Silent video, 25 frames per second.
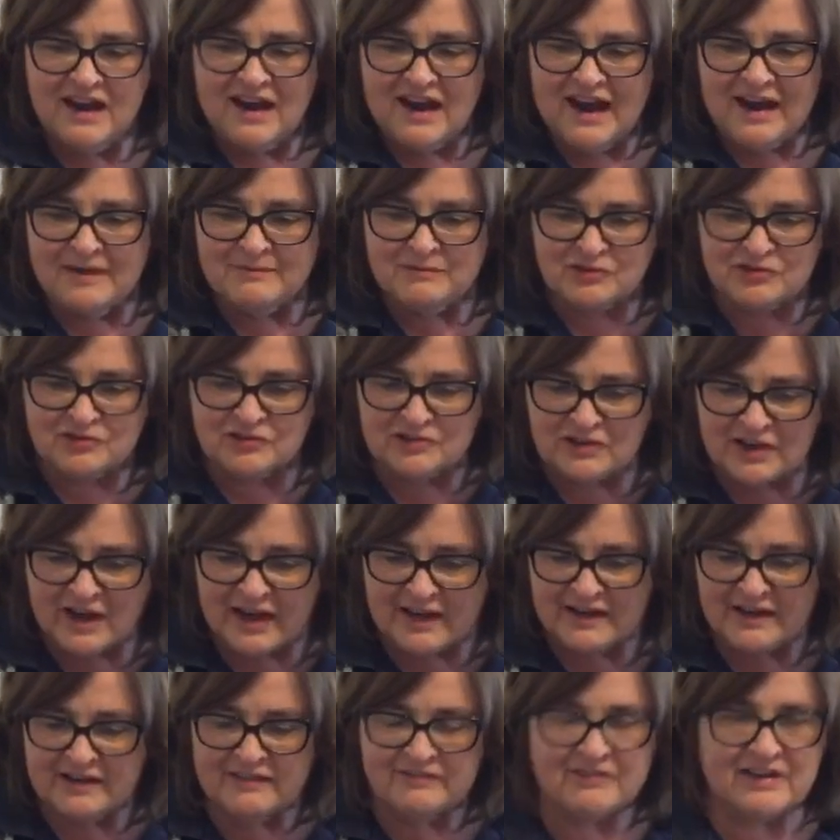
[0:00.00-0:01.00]
I'm sure
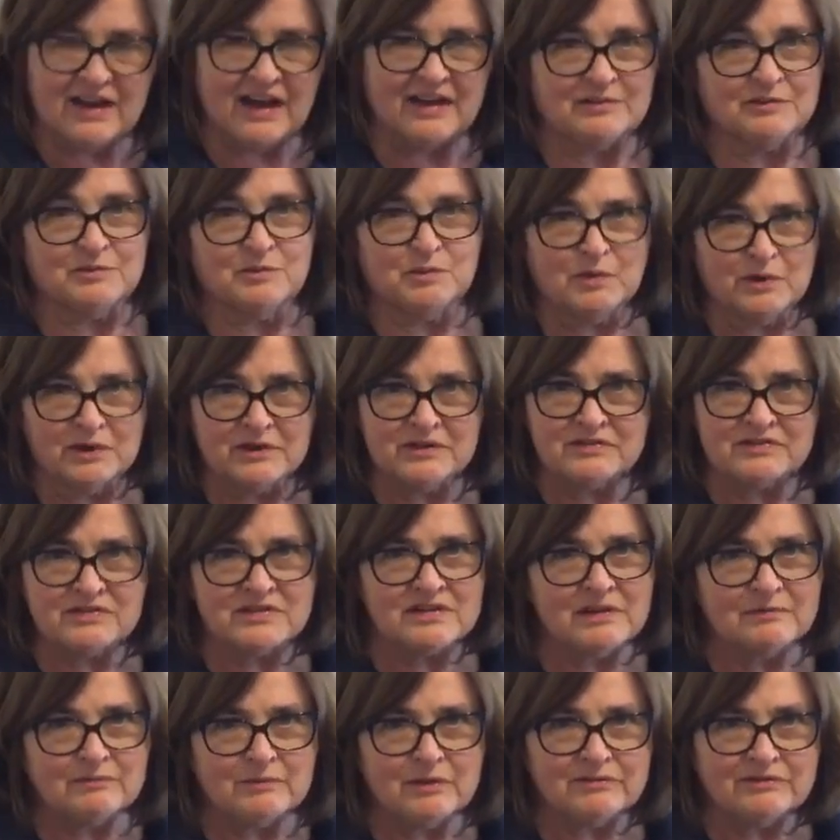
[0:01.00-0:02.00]
I have gotten rid of
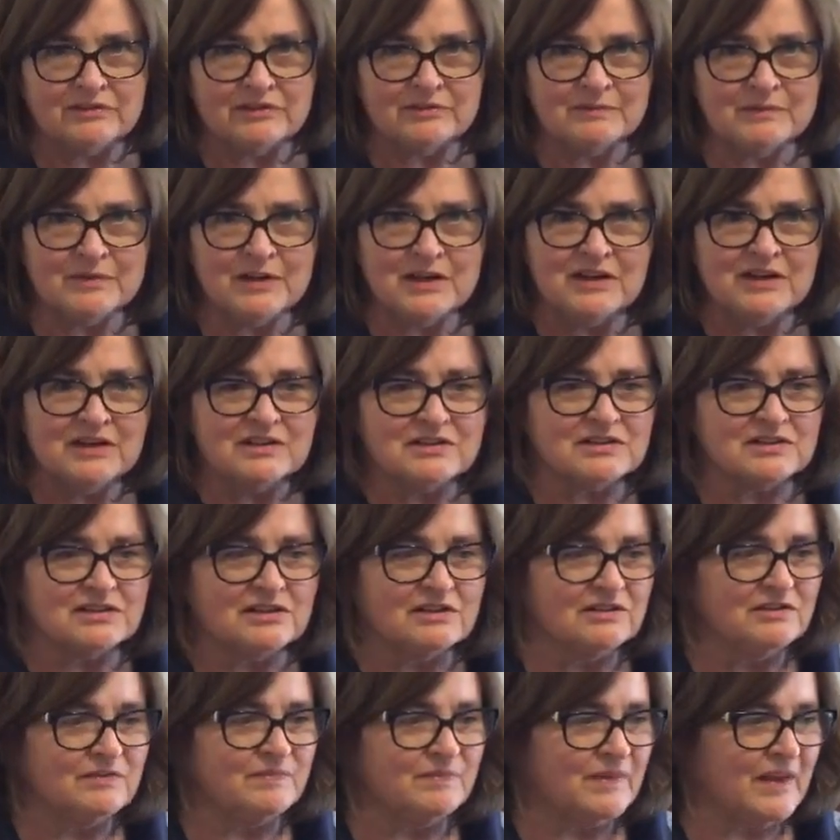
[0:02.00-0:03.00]
some of them.
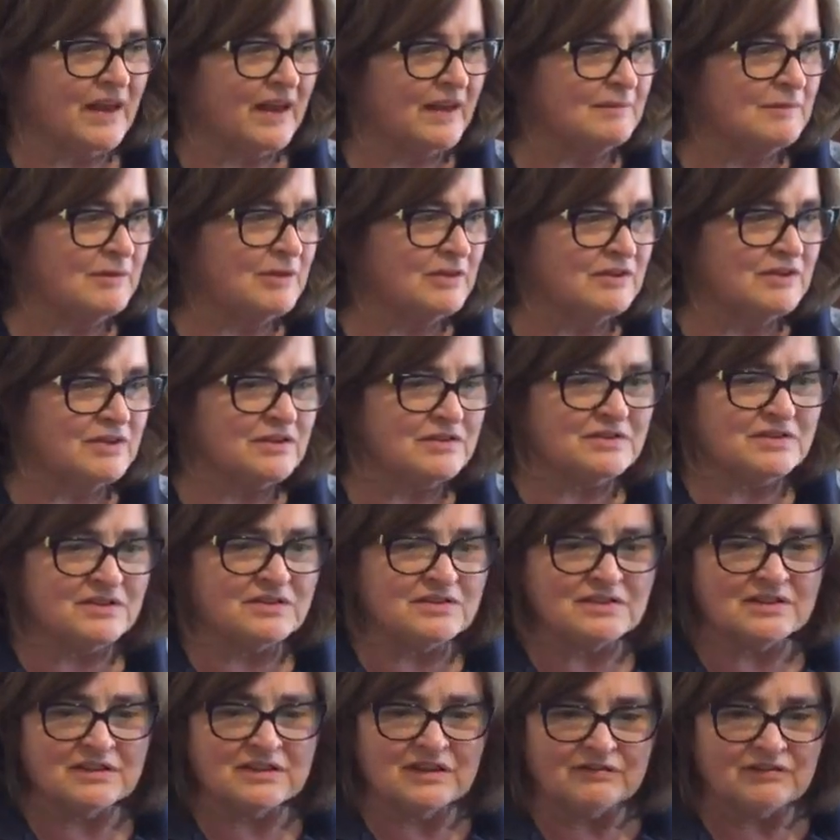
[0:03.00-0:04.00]
So, I mean, this
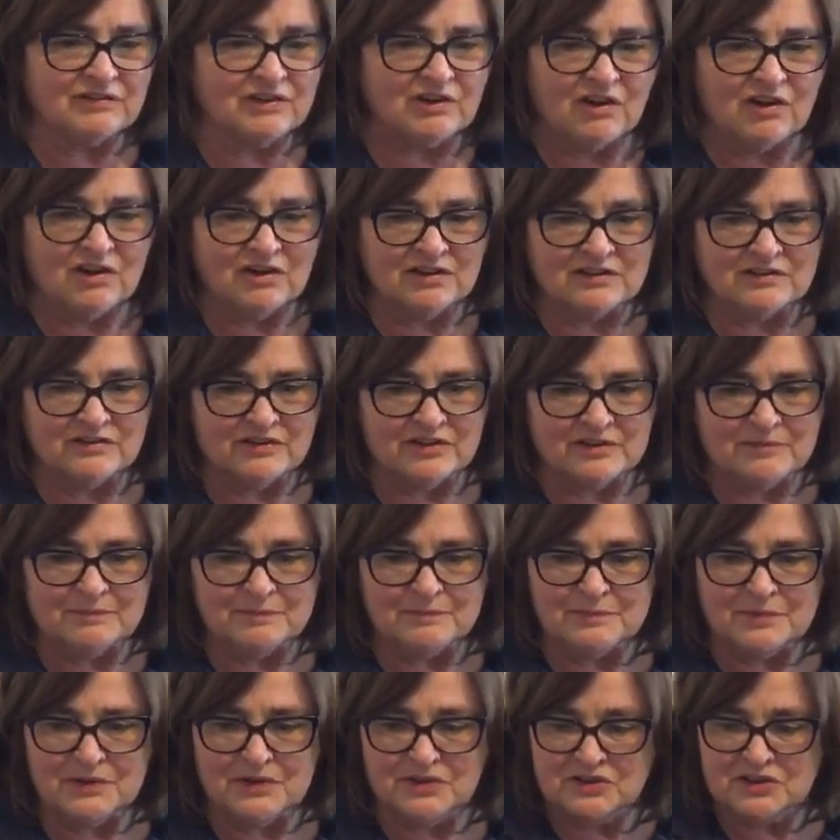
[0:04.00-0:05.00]
isn't even all of
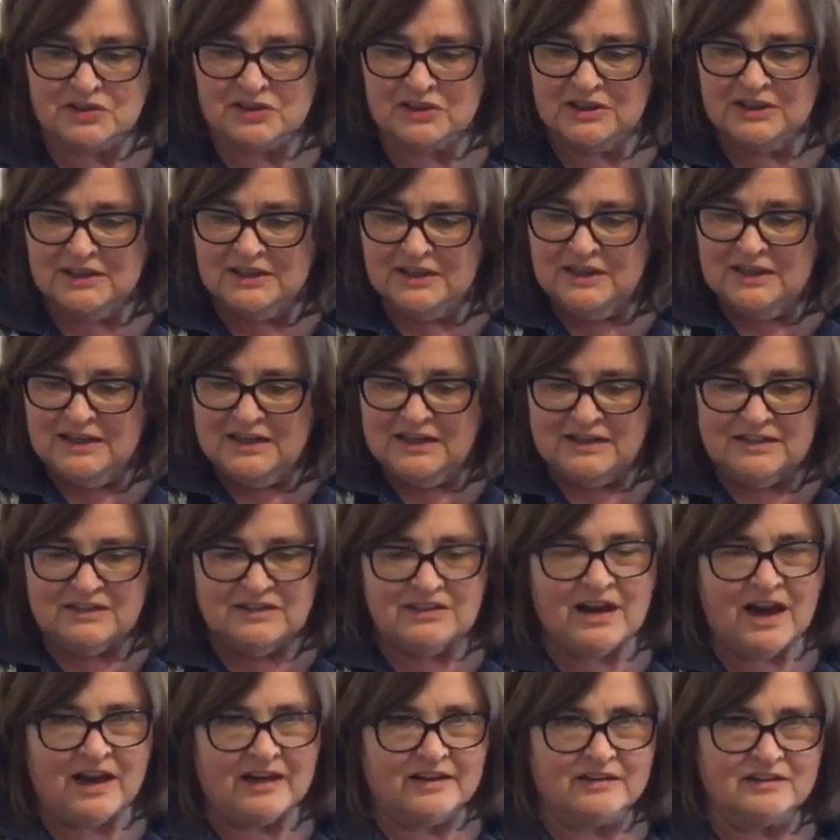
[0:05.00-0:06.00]
them, but
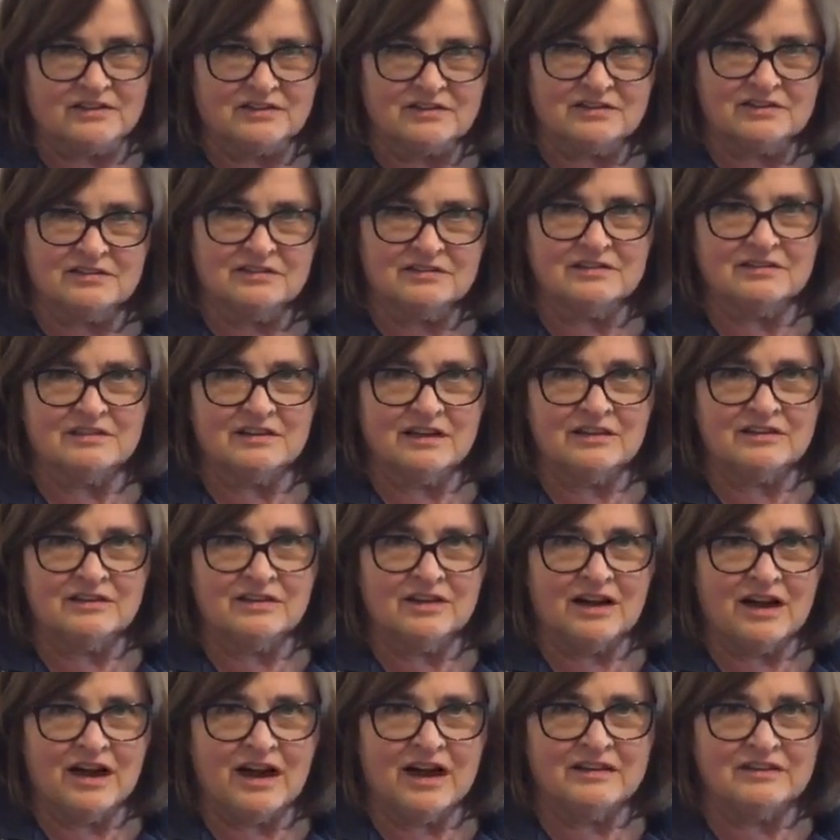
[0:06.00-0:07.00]
yikes.
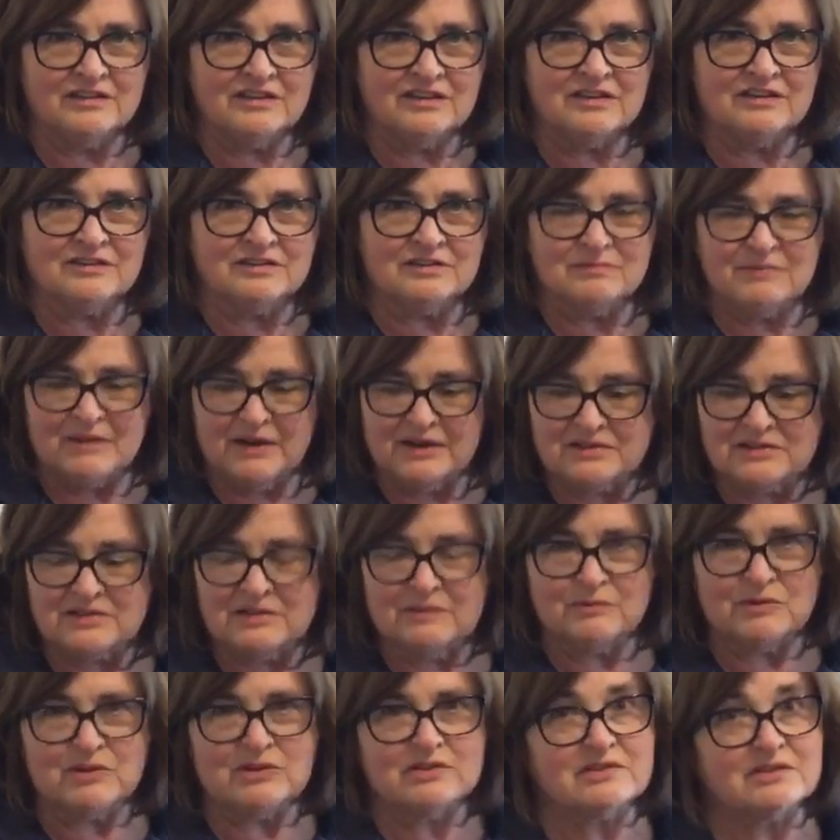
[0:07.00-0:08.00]
Yeah, I need to make
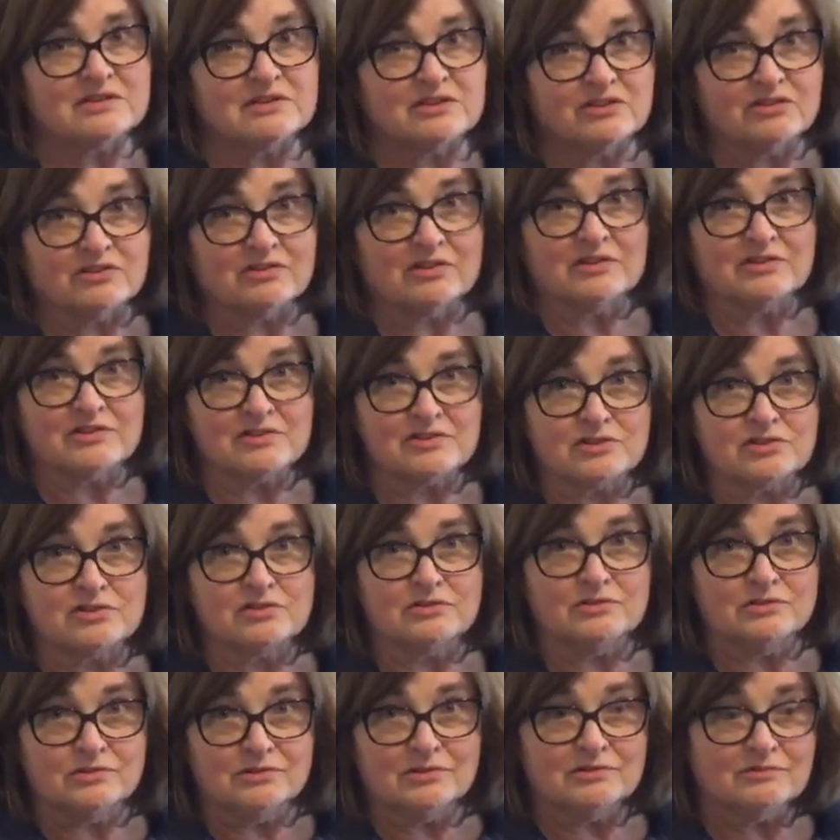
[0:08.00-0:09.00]
some decisions
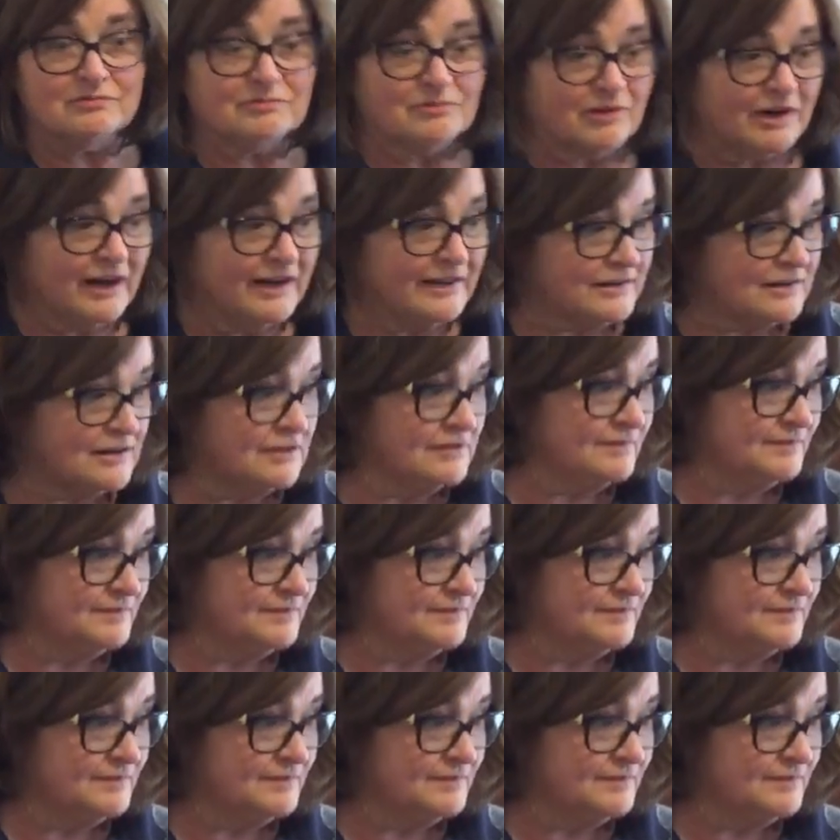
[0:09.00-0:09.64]
soon, right?